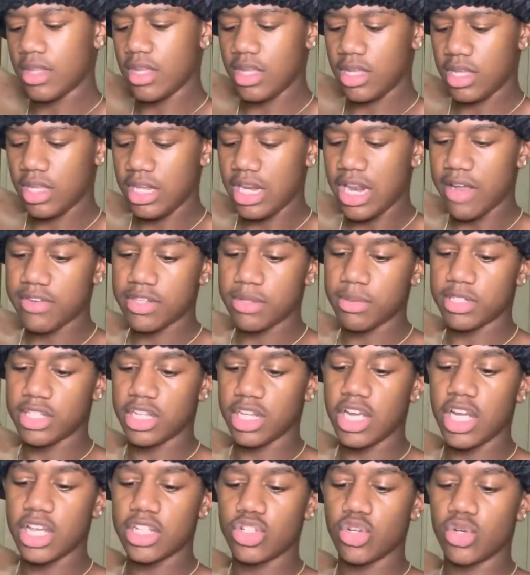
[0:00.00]
You're never supposed to
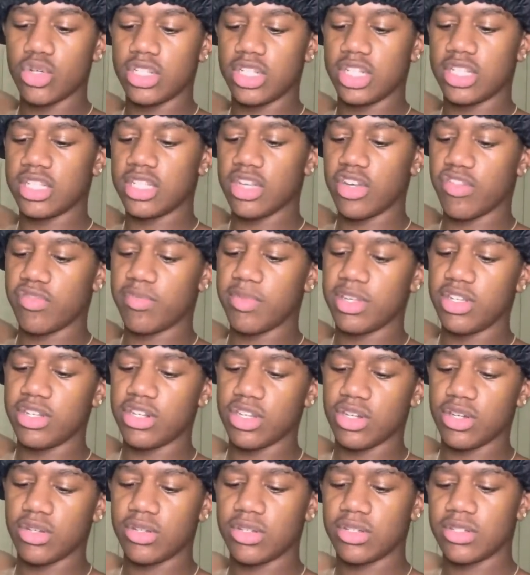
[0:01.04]
cut towards yourself, but you
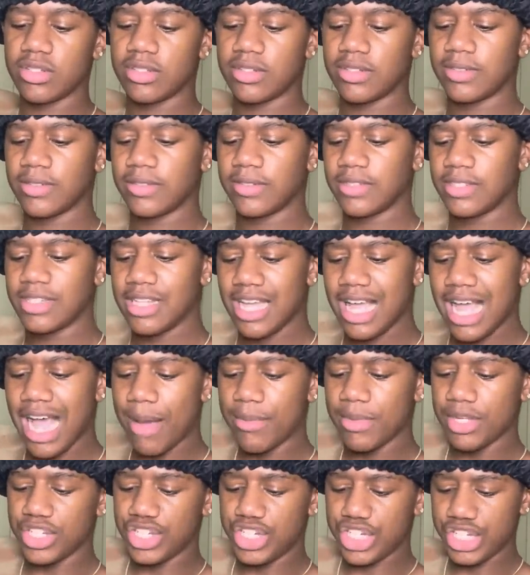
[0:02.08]
know, I'm
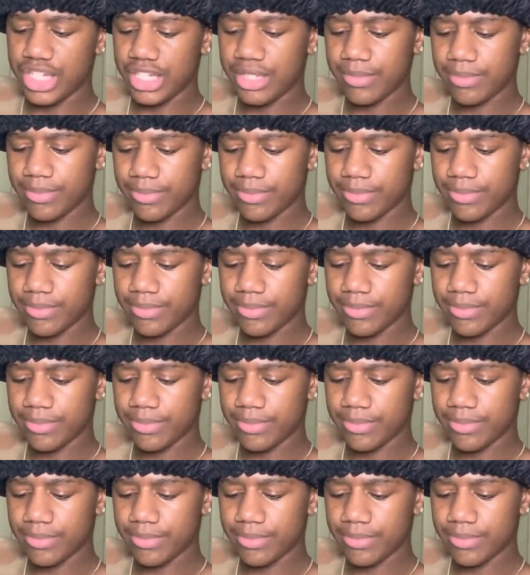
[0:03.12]
a G.